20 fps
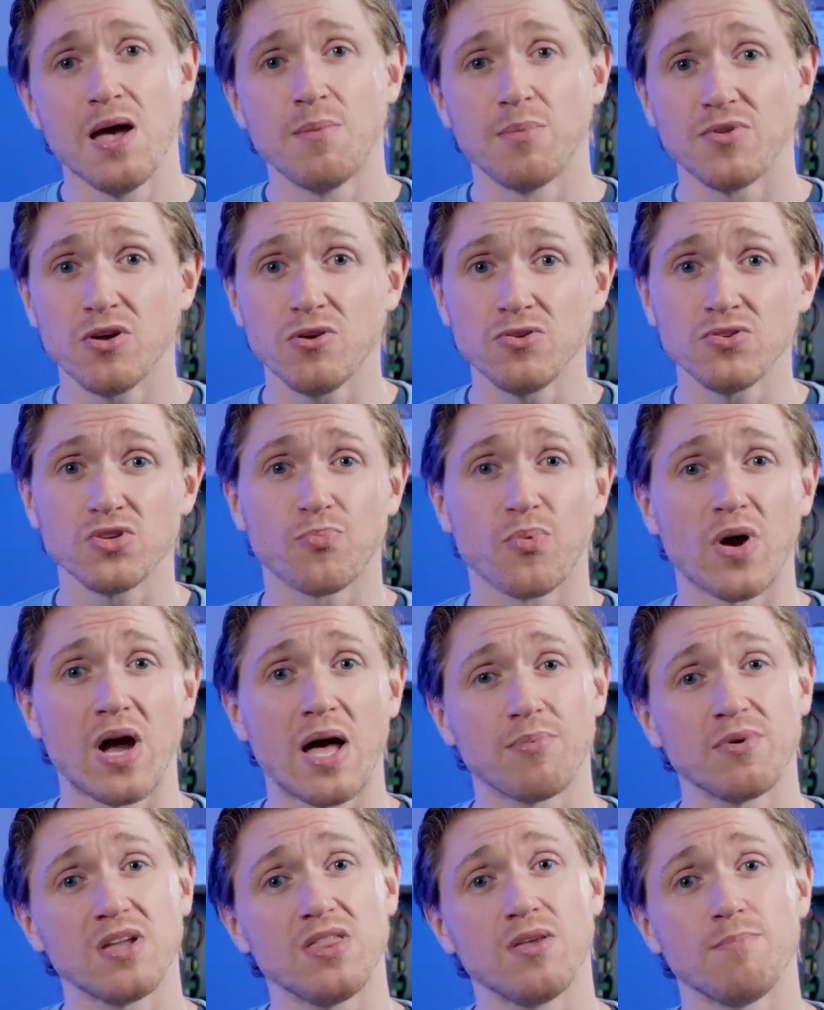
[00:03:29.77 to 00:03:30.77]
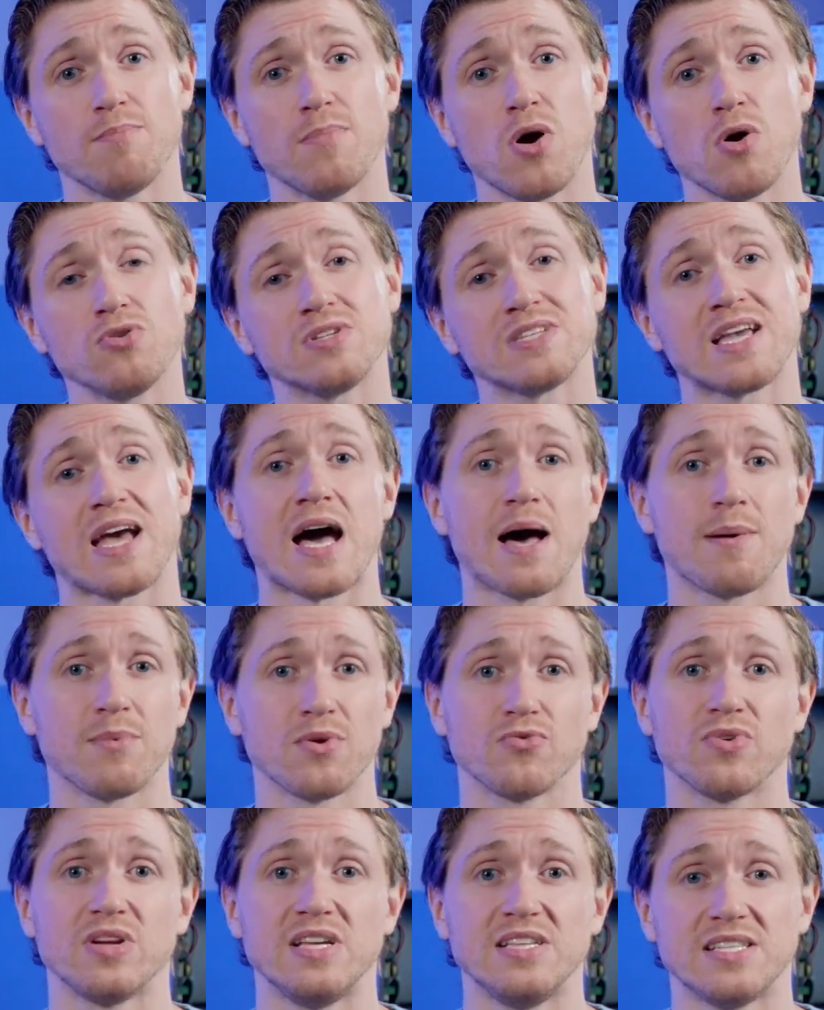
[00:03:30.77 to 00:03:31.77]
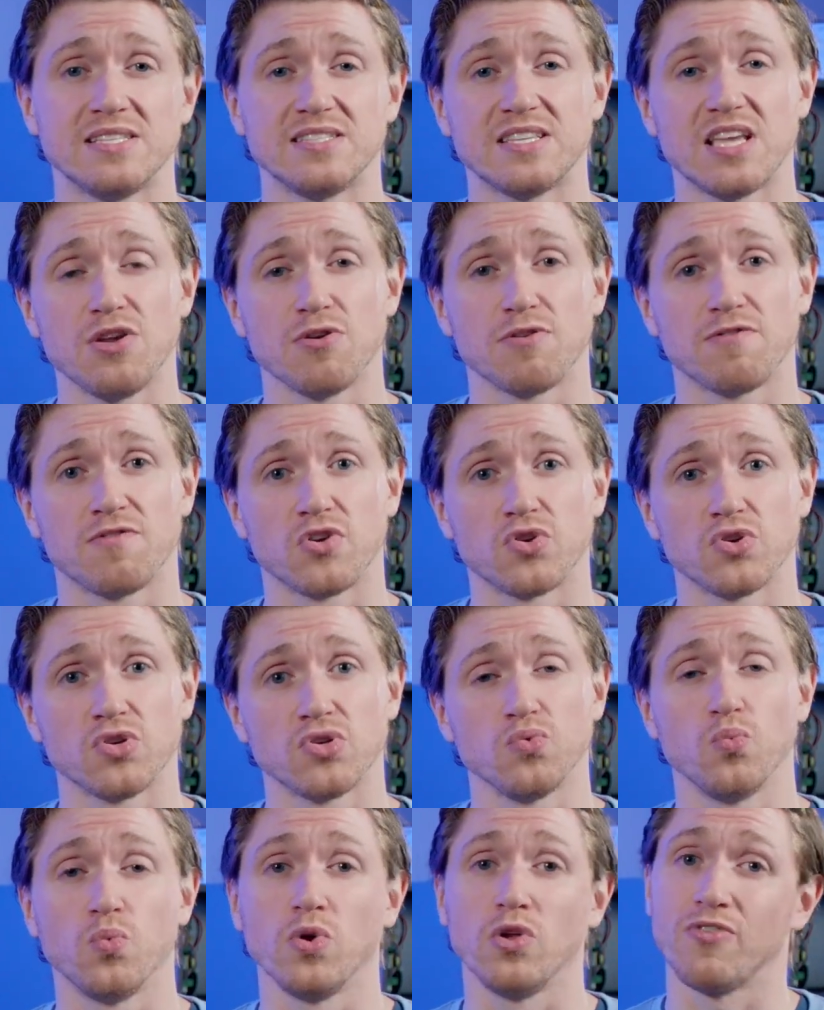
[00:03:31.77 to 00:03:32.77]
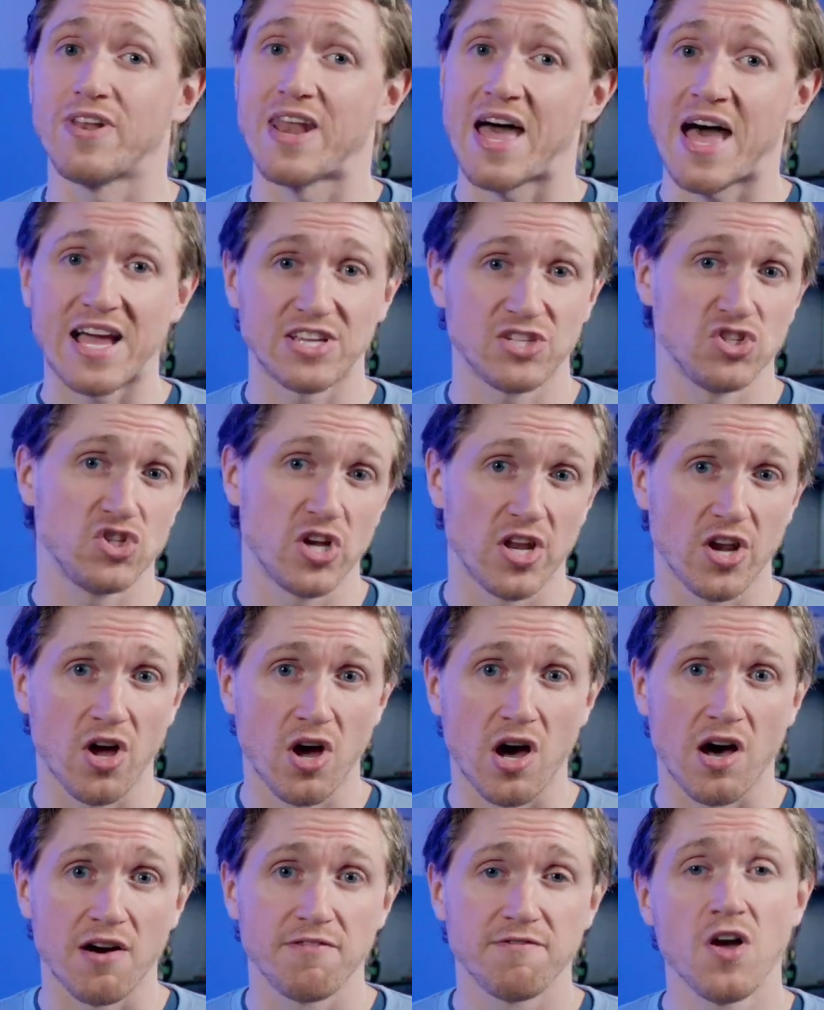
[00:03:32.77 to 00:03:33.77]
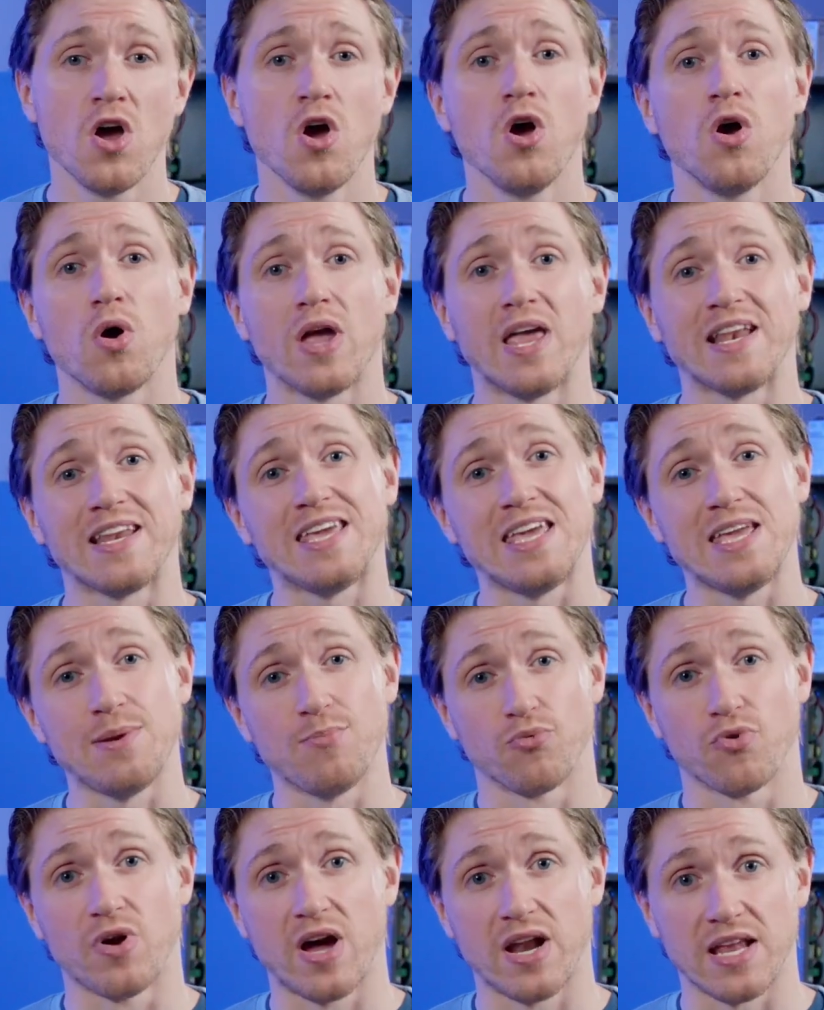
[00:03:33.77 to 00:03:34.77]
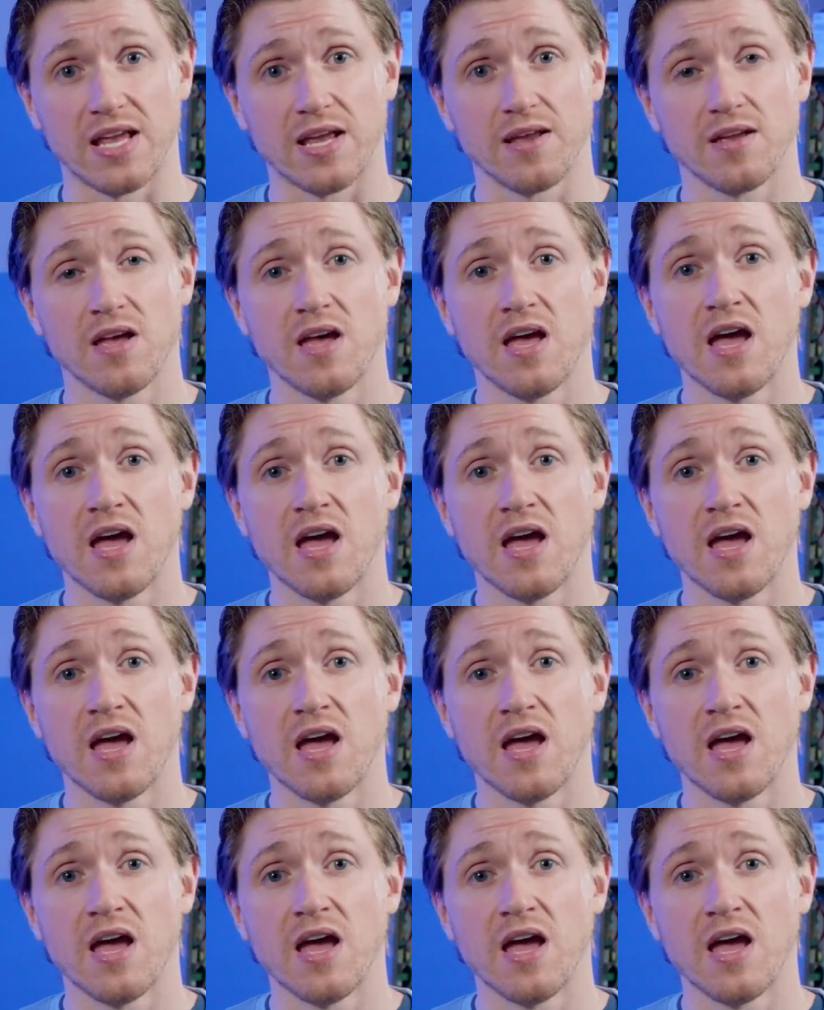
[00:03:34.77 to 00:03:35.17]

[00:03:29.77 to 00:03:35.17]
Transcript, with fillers: But those are probably the most common reasons that your furnace will not shut off and keep running.